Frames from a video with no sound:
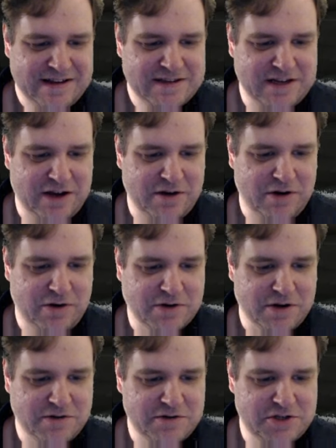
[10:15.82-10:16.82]
so, hold
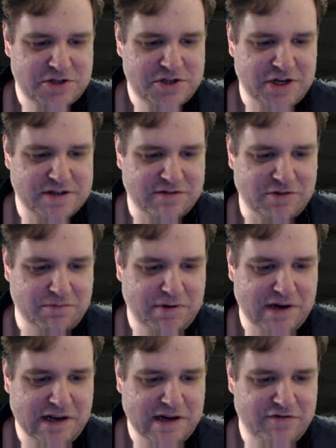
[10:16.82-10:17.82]
on. Shit, I've
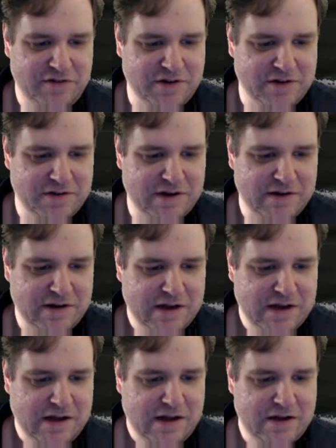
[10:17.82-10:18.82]
completely forgotten now
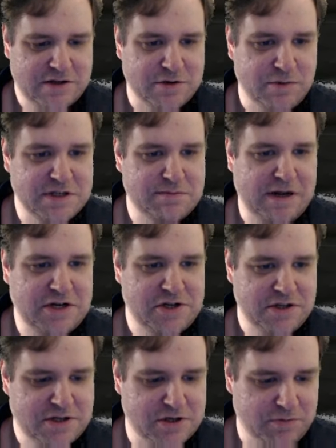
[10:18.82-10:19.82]
someone's
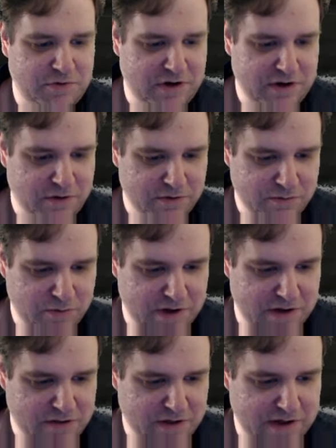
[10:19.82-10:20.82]
mentioned something
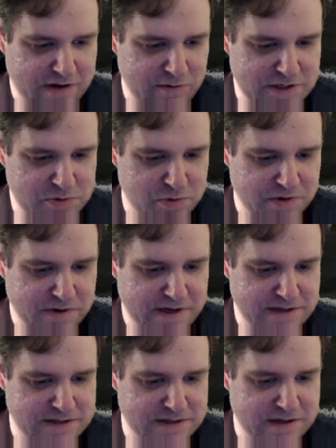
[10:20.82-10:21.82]
unworthy. Which one
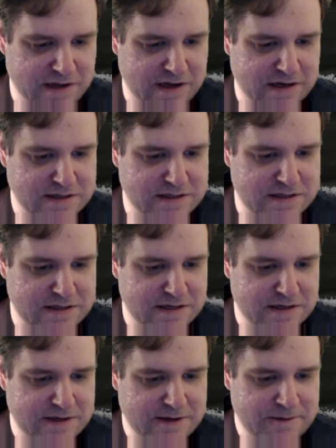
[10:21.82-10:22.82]
is that?
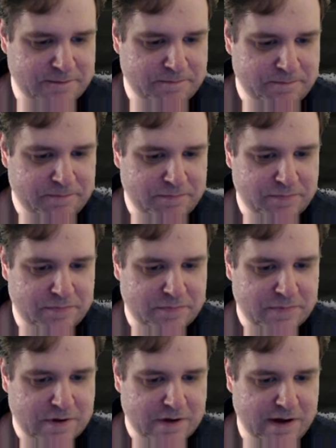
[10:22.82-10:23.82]

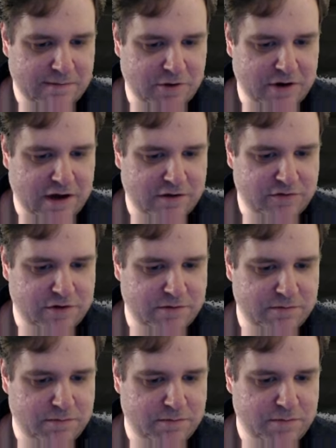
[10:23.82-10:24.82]
I'm going to have to
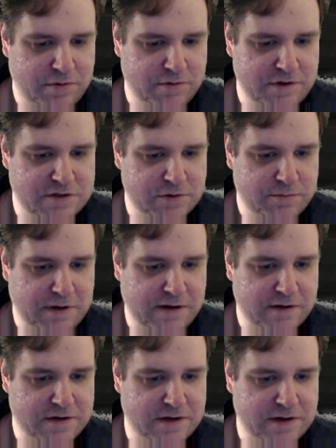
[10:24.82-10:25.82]
put this up,
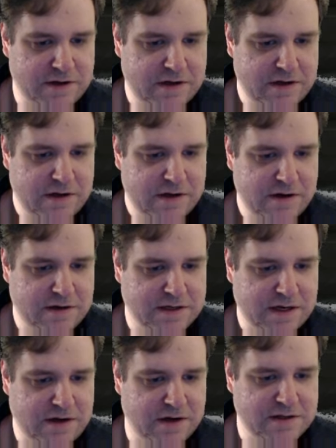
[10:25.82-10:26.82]
aren't I? Because I
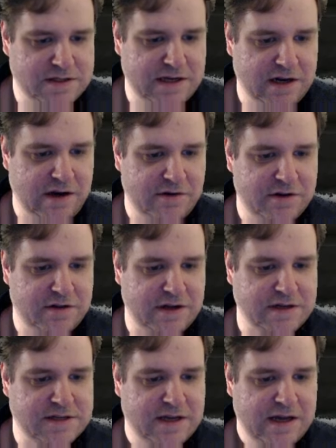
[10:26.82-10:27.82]
can't see a load of
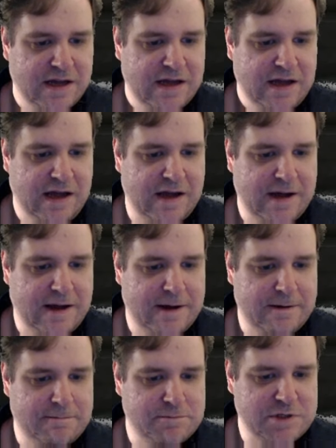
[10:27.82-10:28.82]
things.
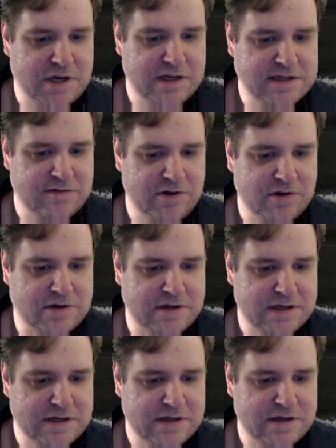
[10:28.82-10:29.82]
Um, so let's have a look.
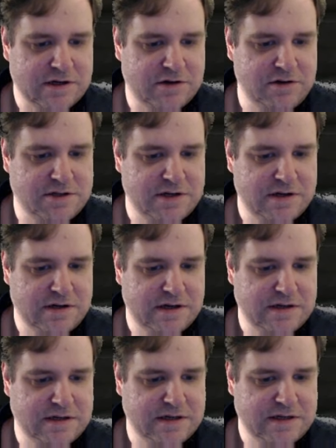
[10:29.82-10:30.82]
Crusader,
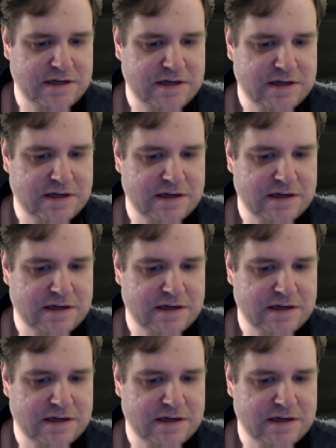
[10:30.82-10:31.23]
da, da, da.